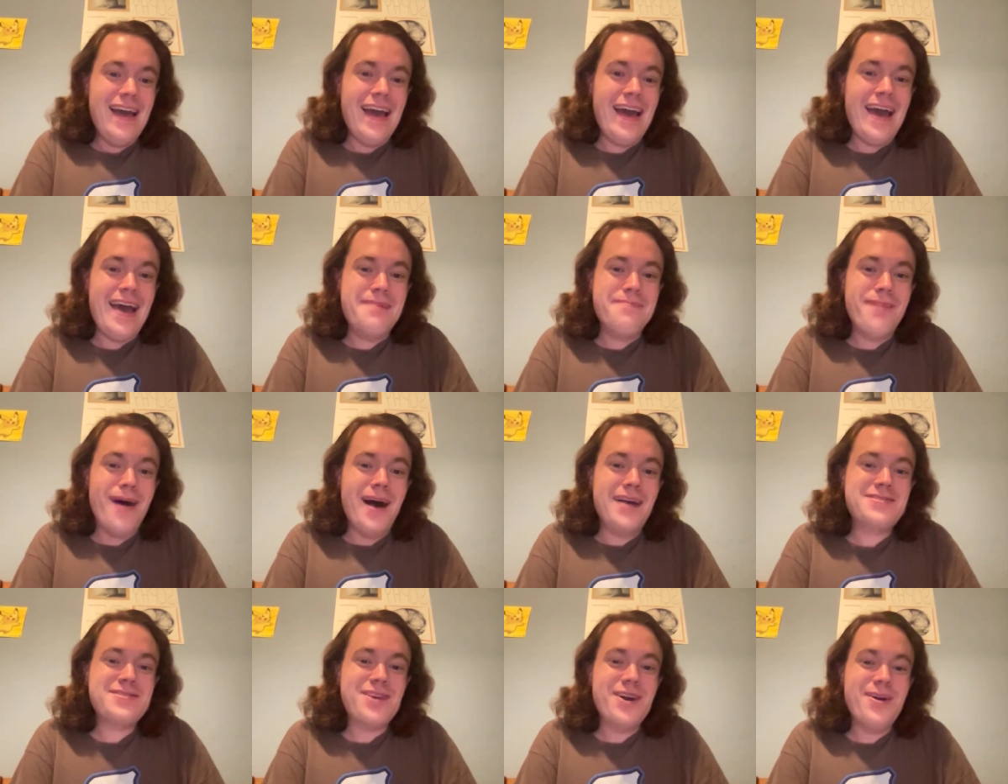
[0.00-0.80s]
And
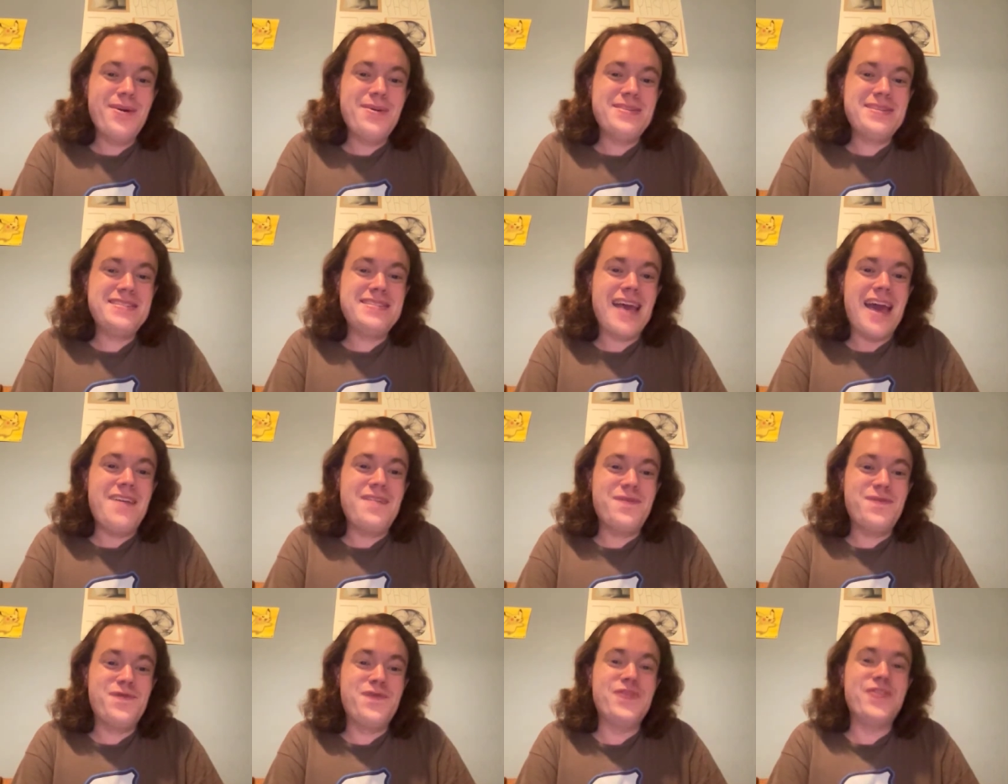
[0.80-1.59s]
Mosco is
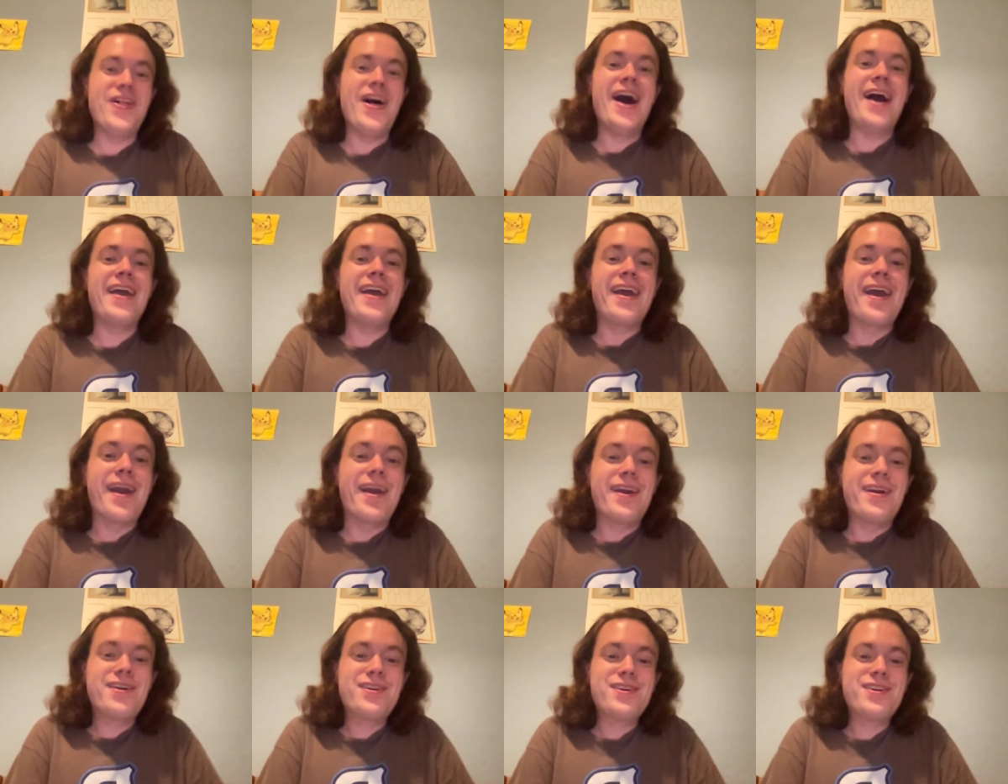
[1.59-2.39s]
sent
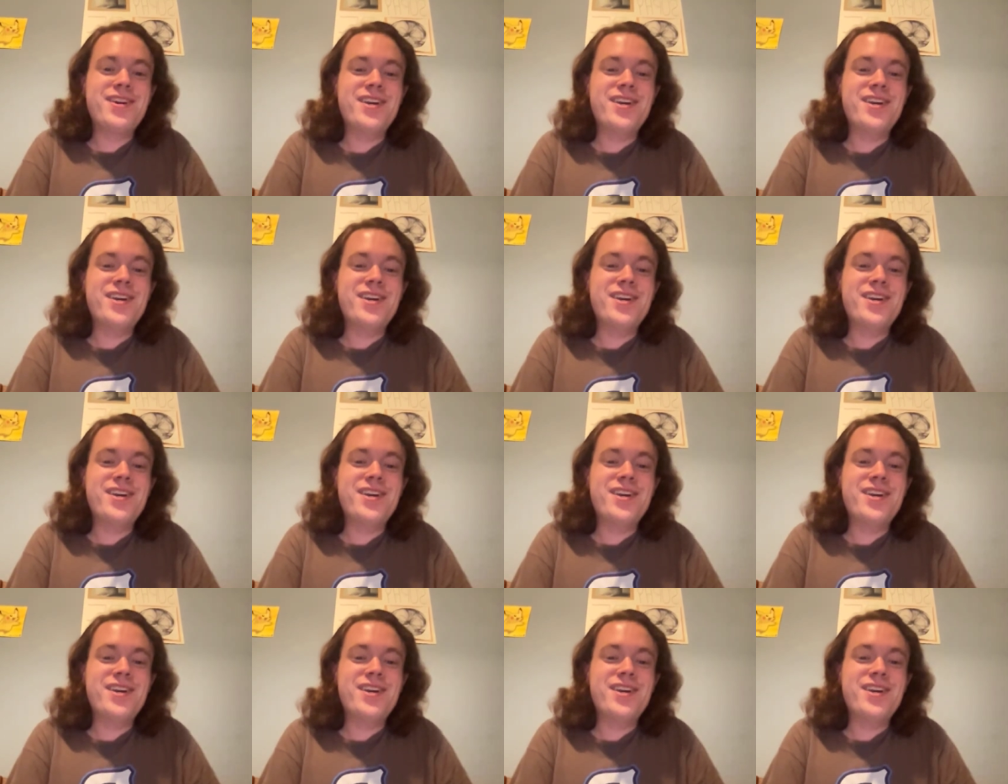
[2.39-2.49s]
flying.